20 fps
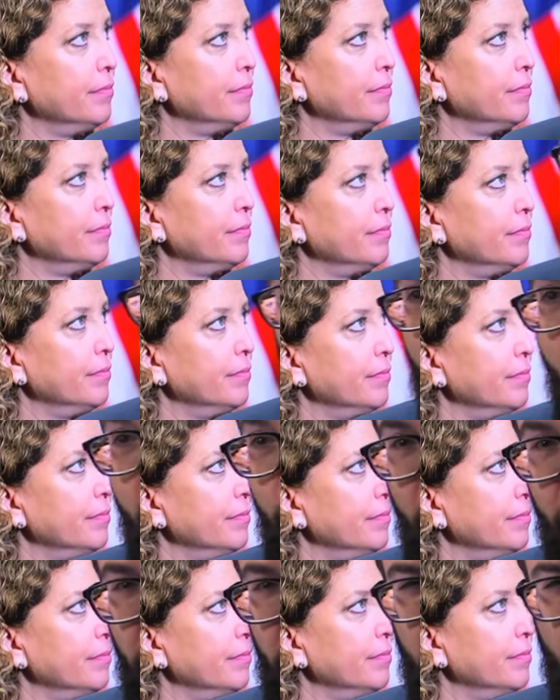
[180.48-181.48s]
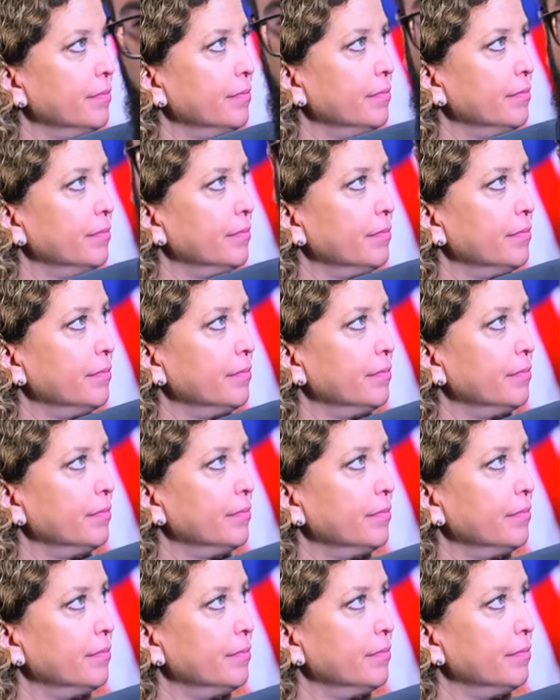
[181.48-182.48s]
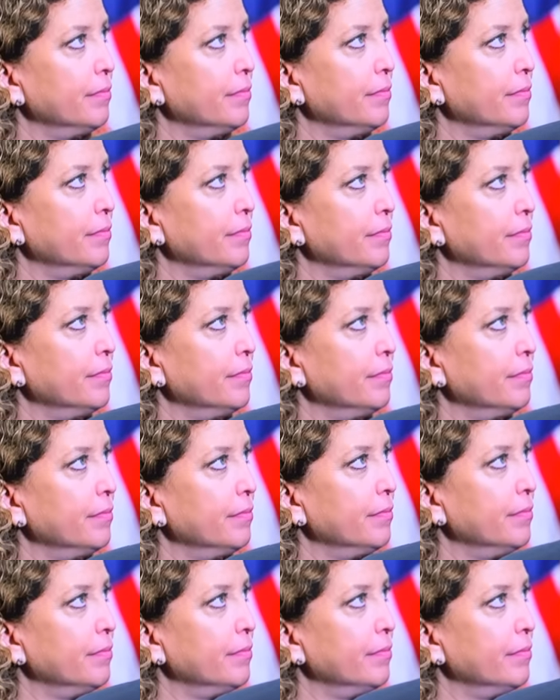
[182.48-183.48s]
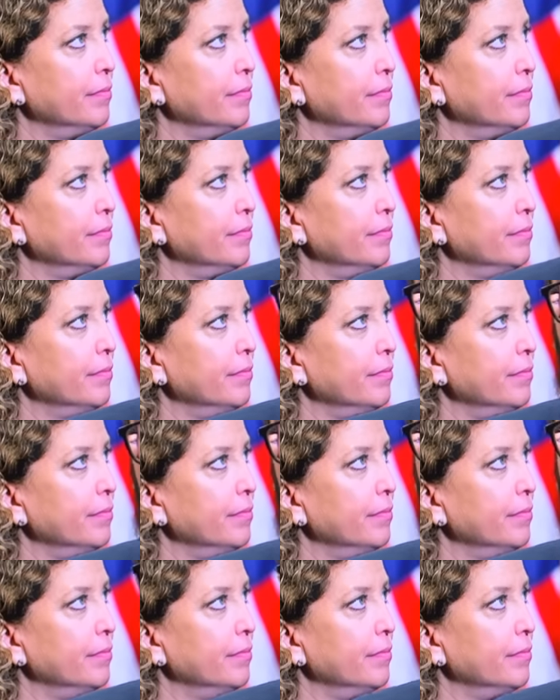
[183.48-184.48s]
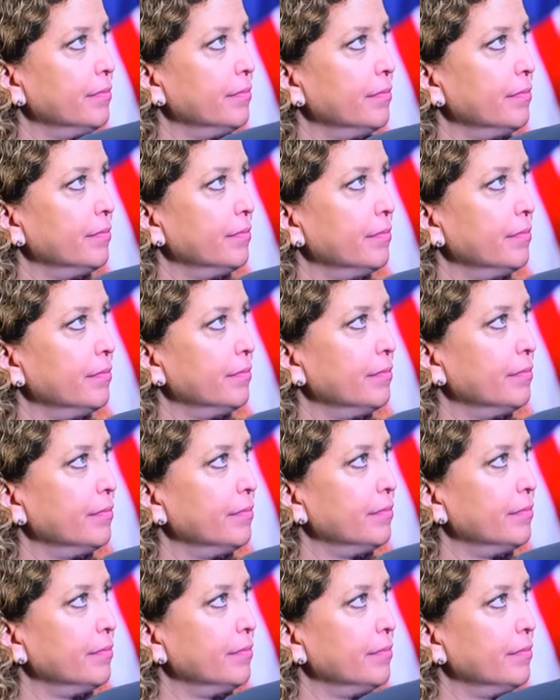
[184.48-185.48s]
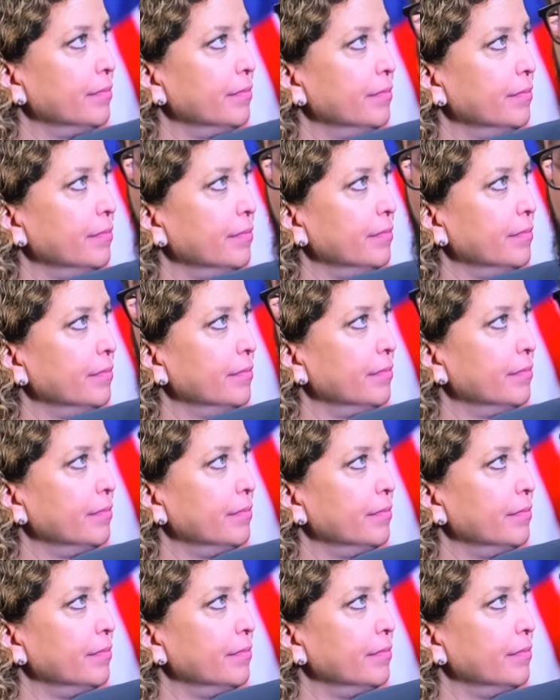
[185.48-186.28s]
This person isn't speaking.